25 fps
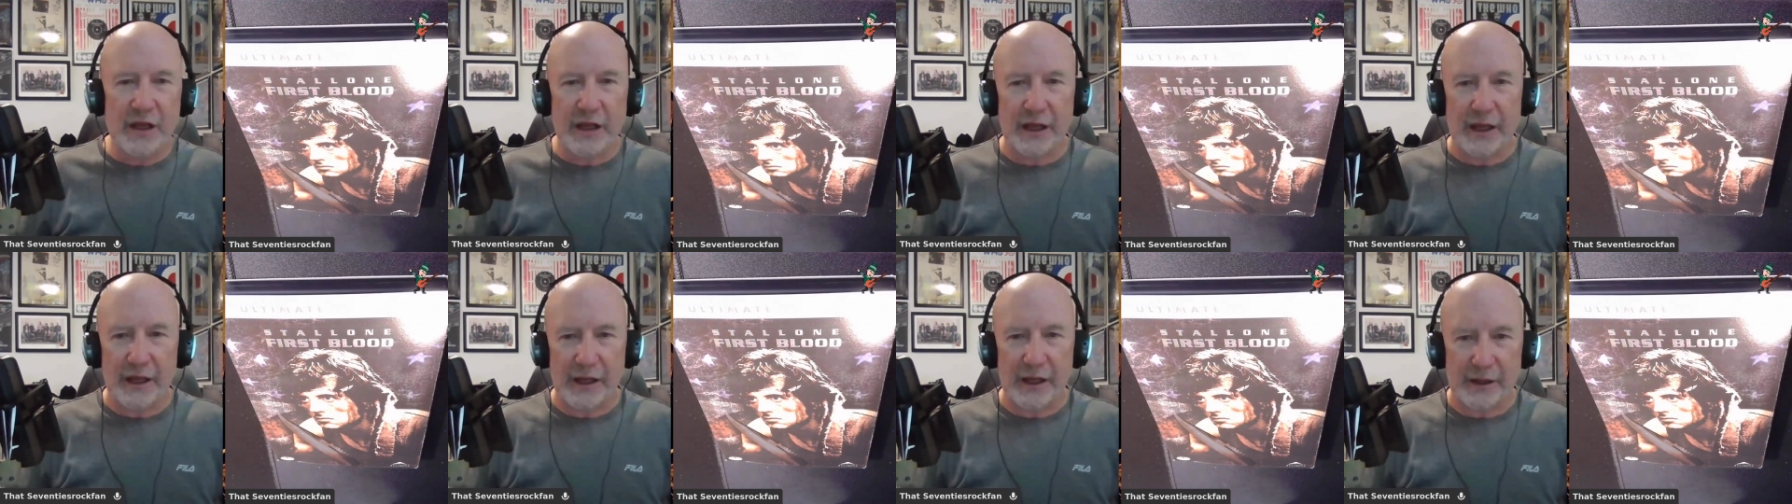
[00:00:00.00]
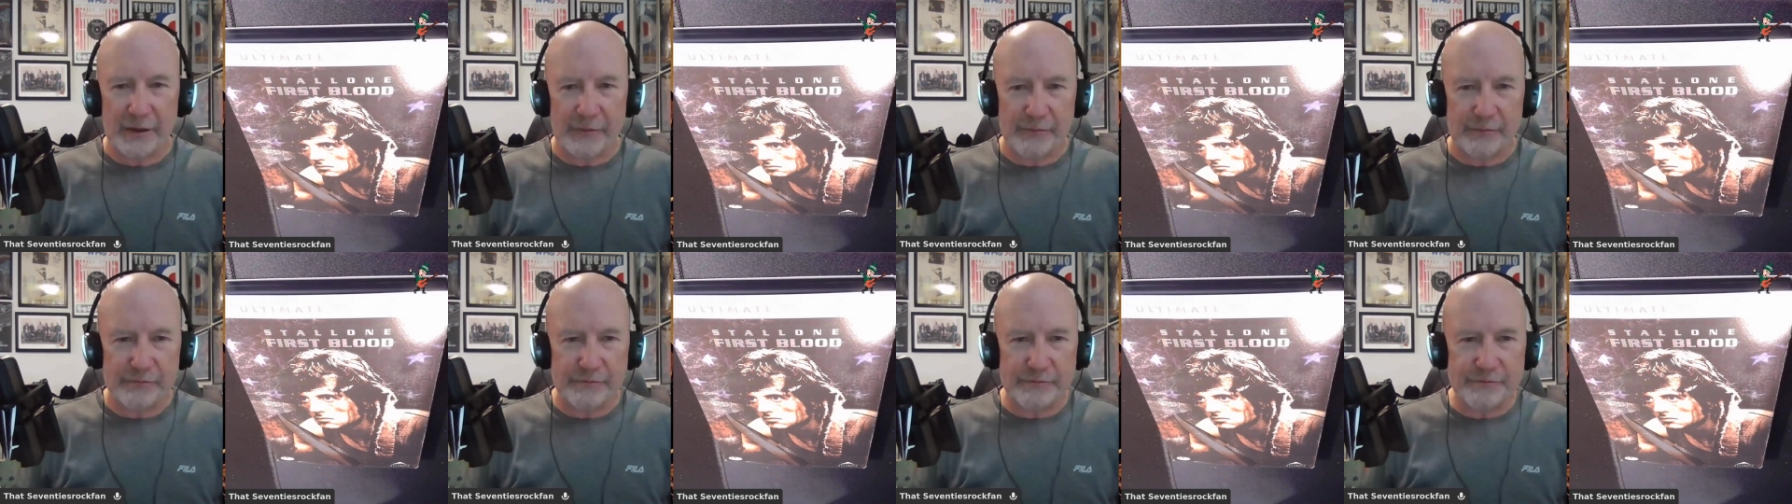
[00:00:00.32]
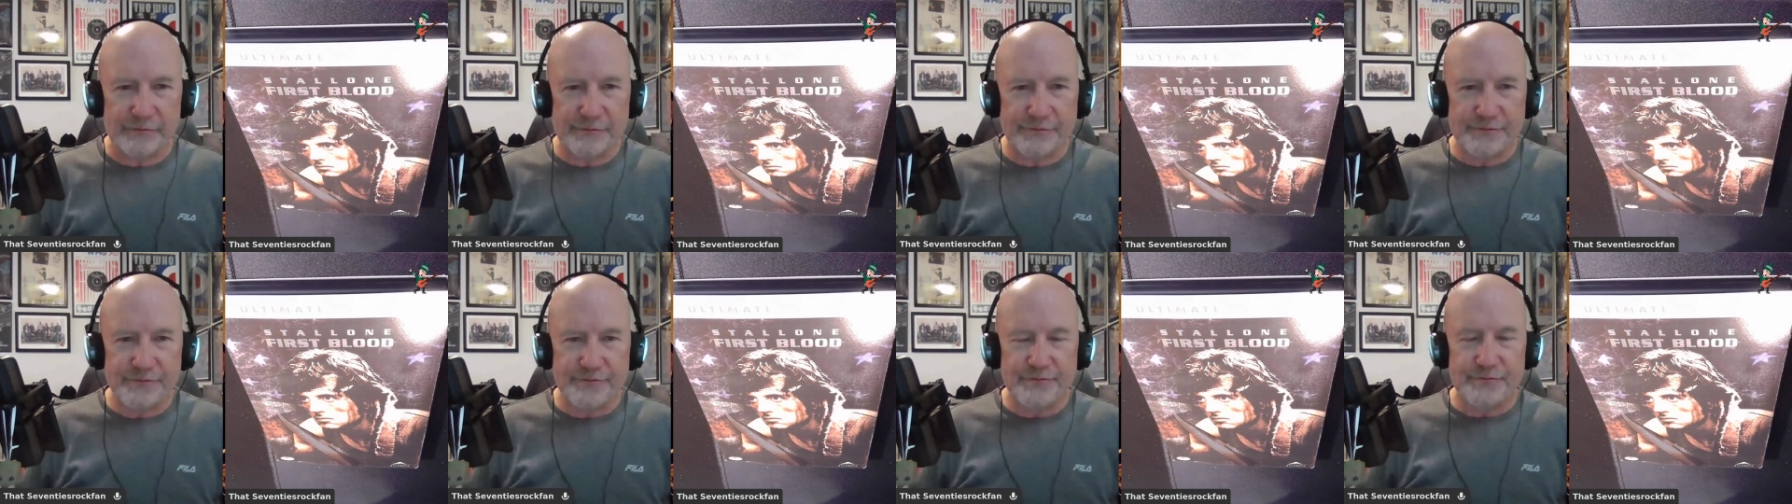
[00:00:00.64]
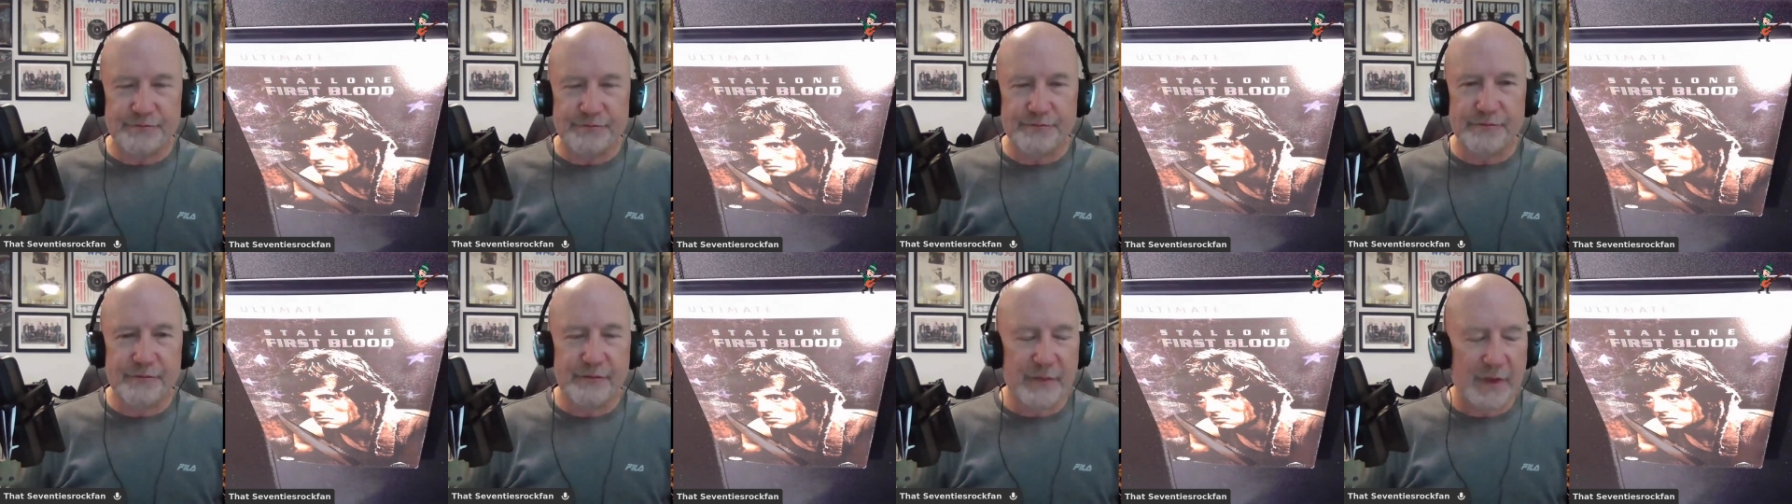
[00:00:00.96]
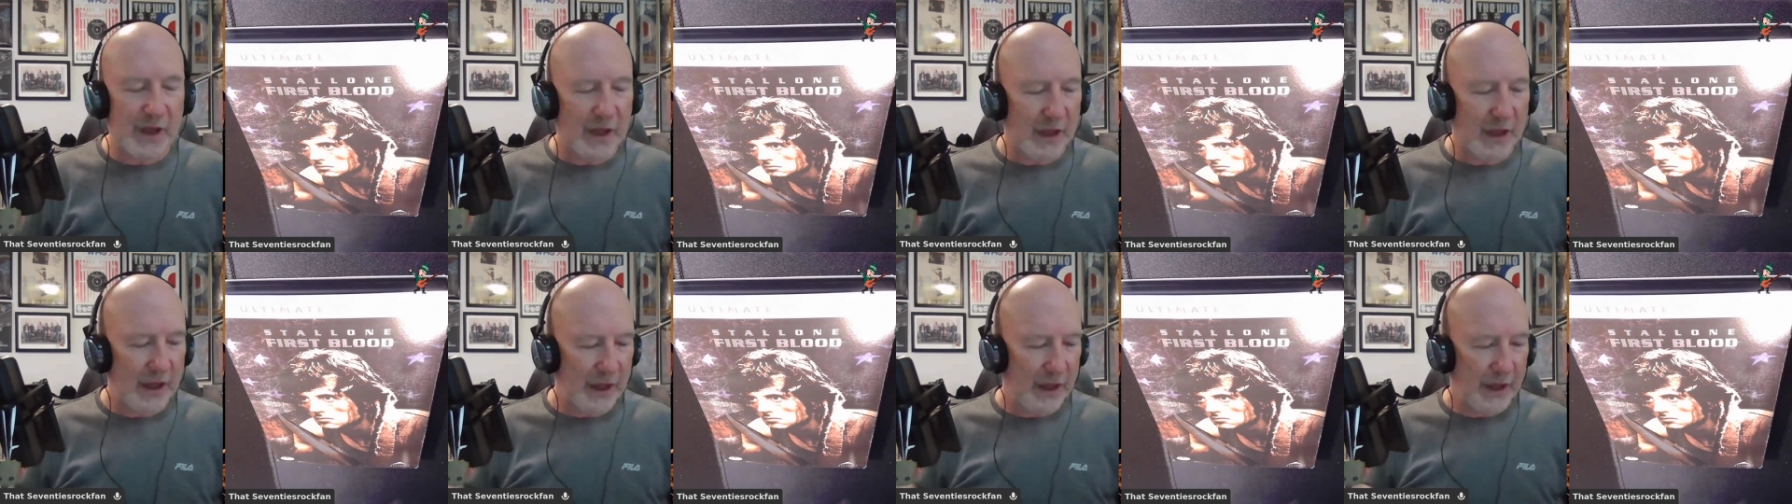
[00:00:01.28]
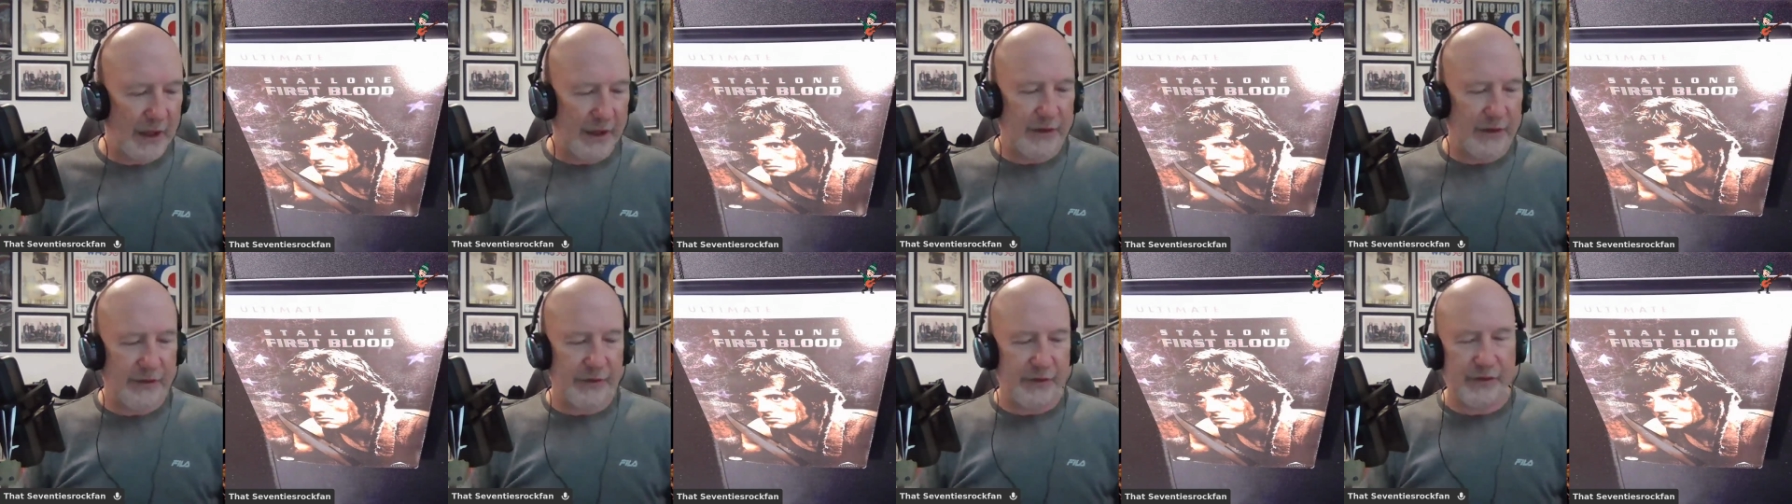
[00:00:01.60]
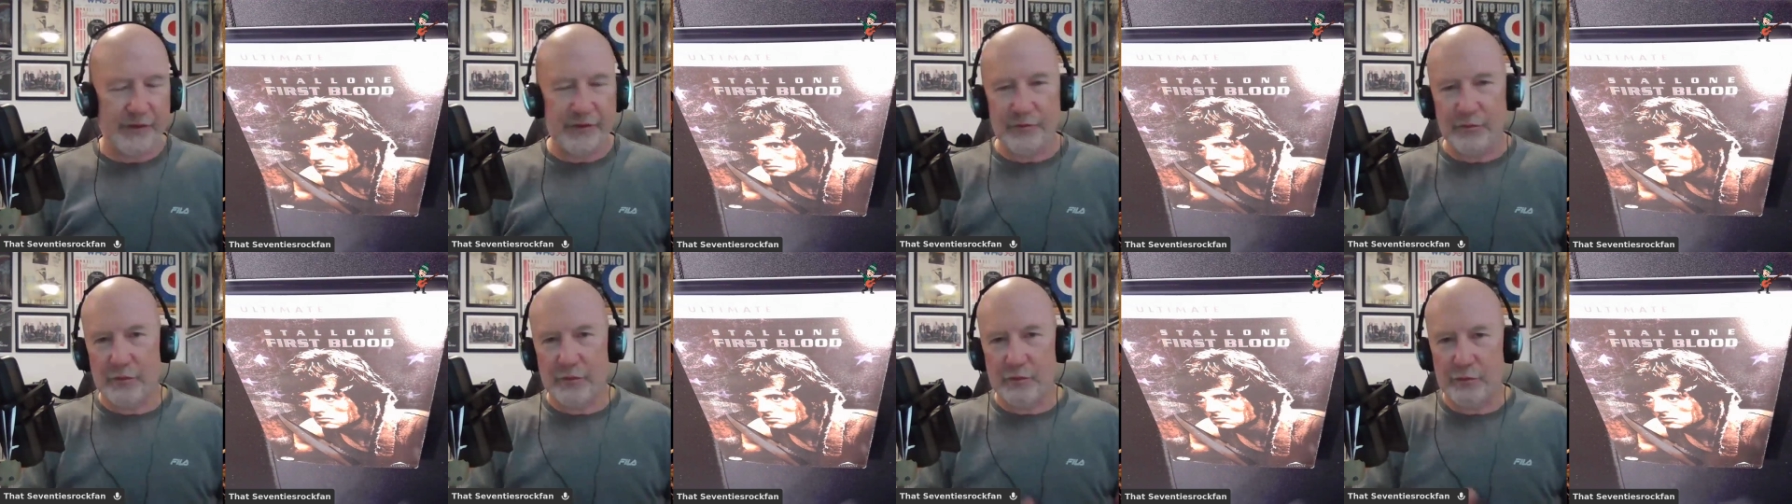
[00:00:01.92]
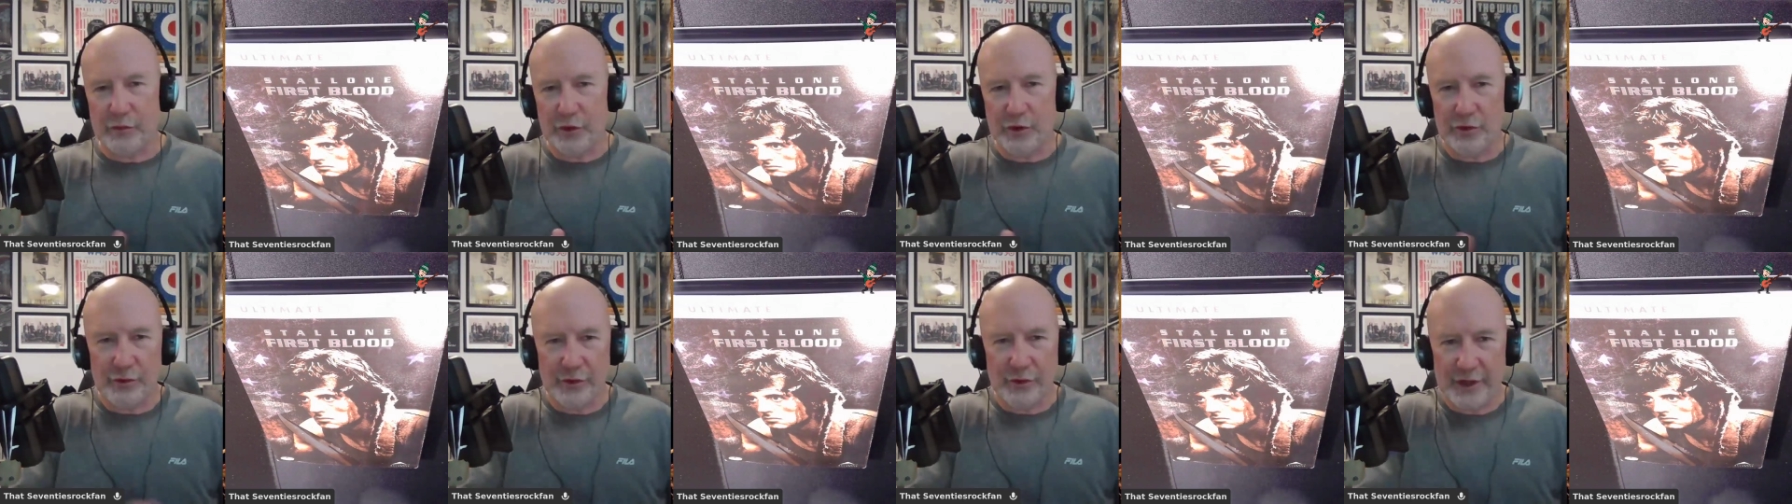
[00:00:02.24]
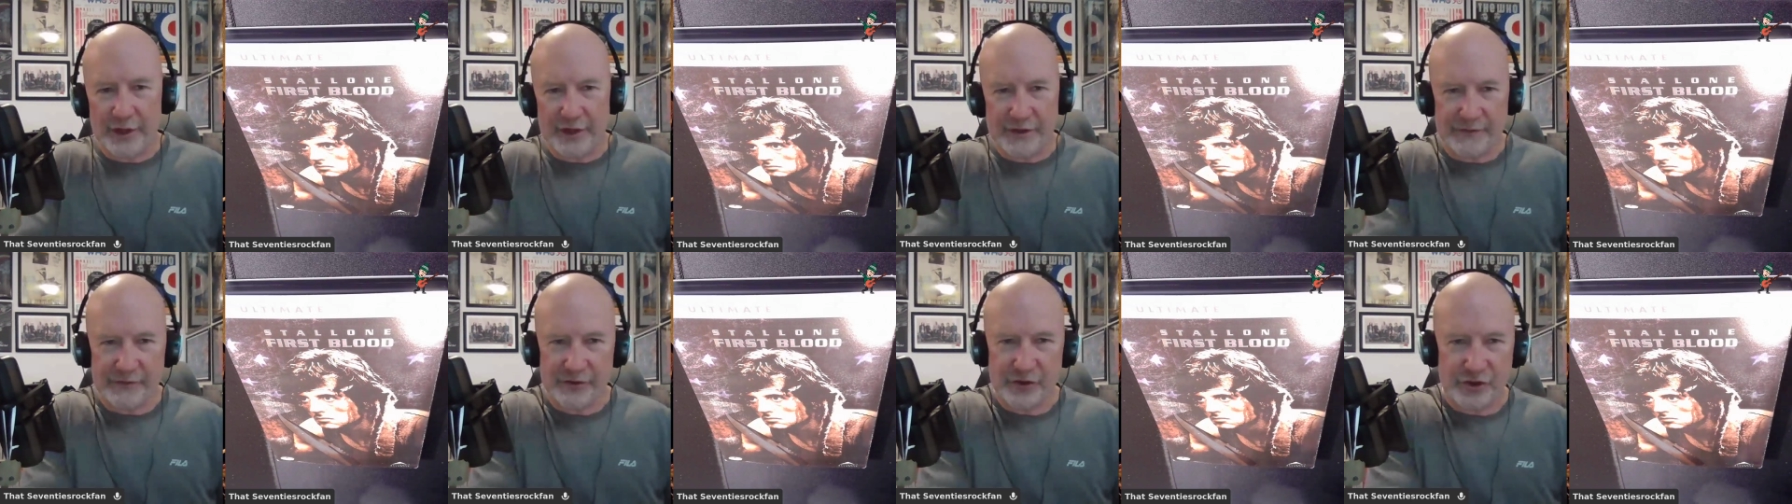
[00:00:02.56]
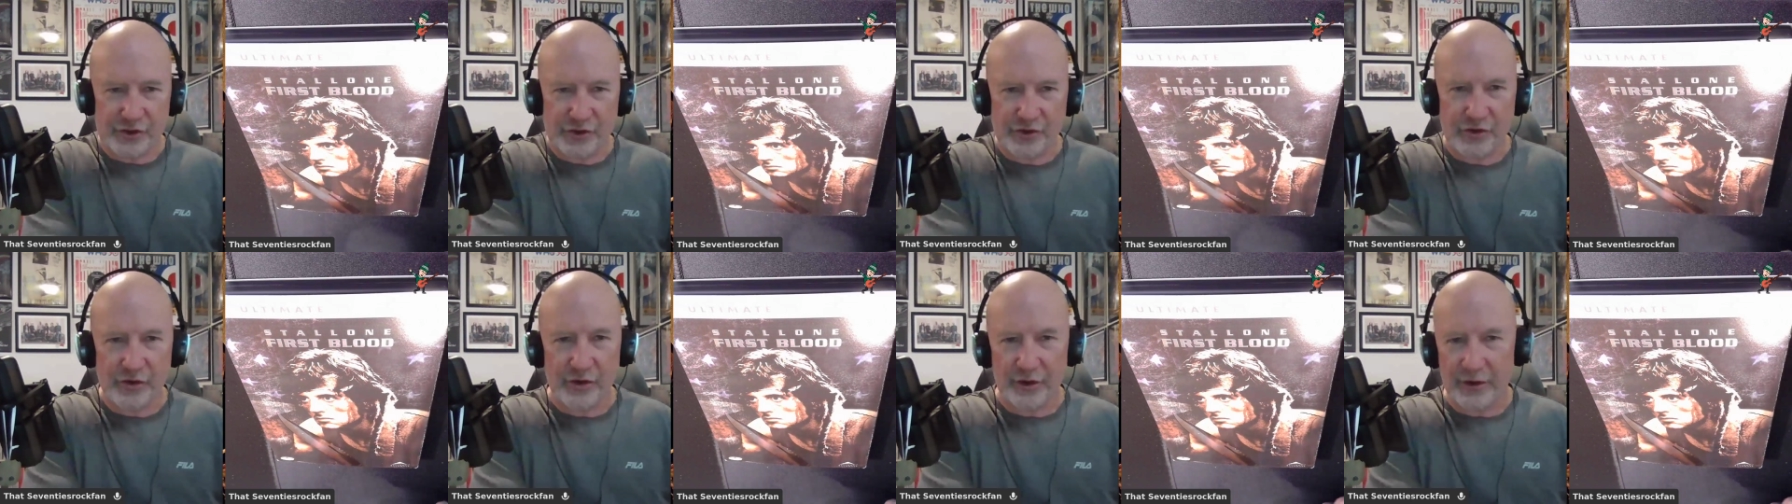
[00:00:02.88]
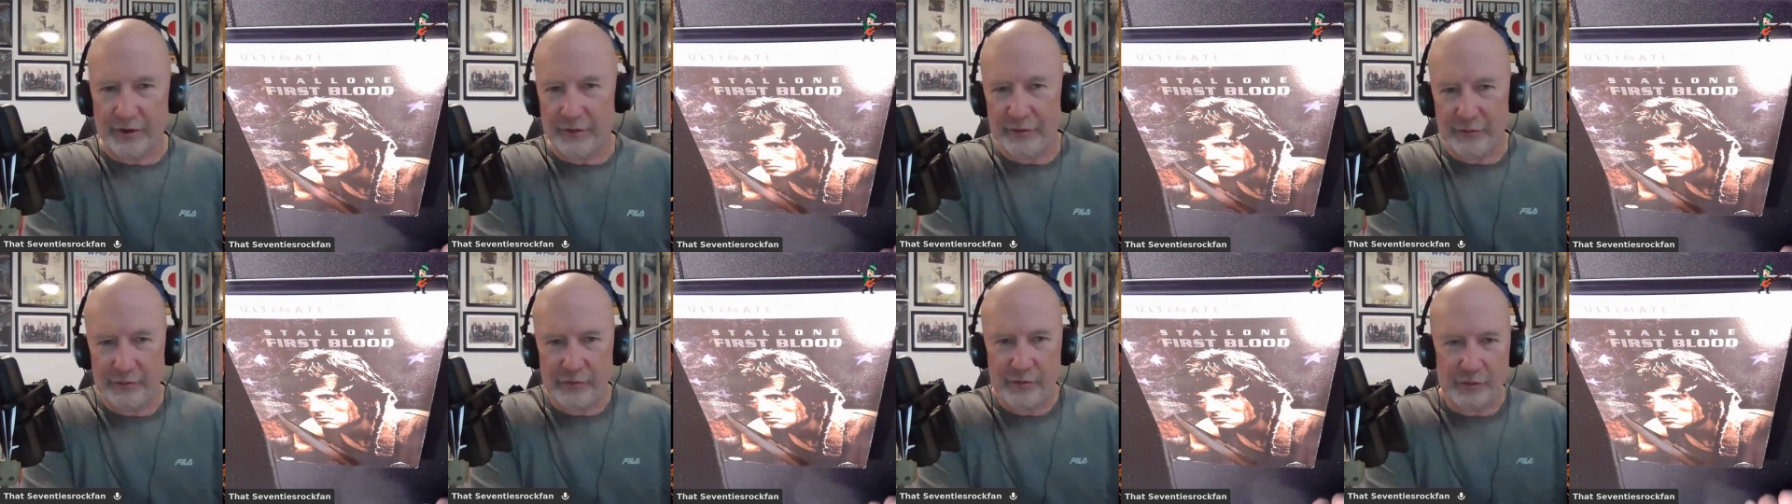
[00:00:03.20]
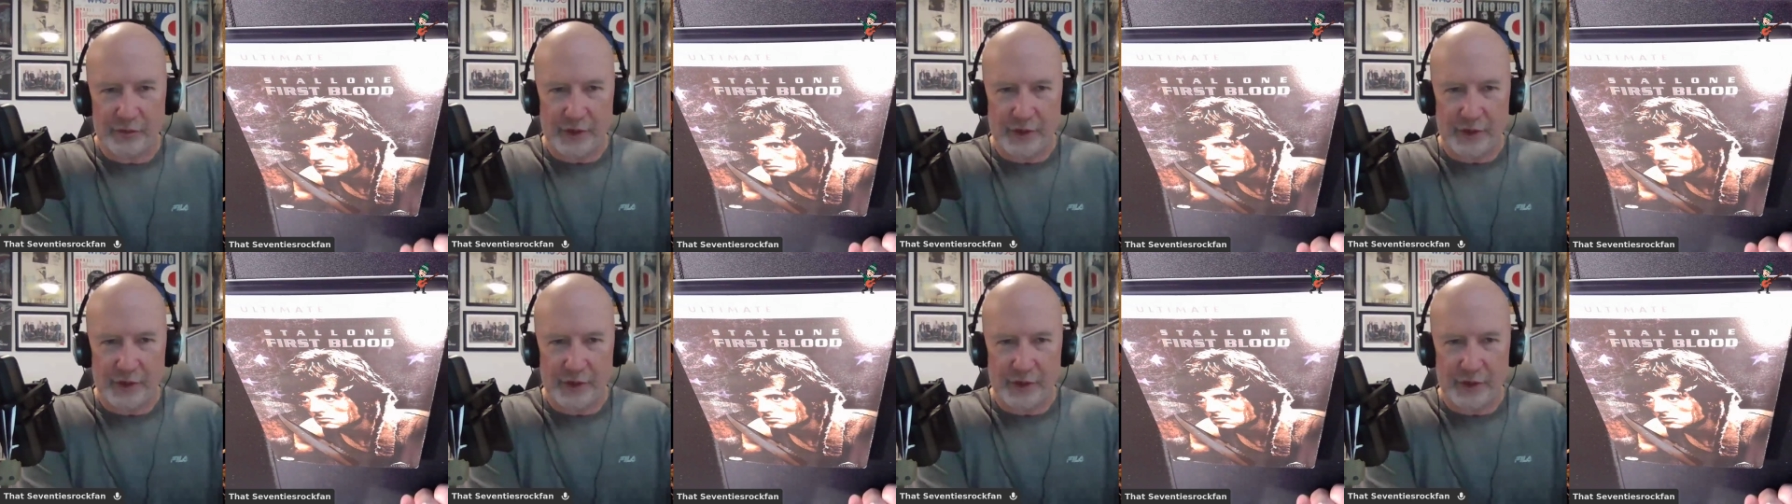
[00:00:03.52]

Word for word: Um, and Blu-rays for sure,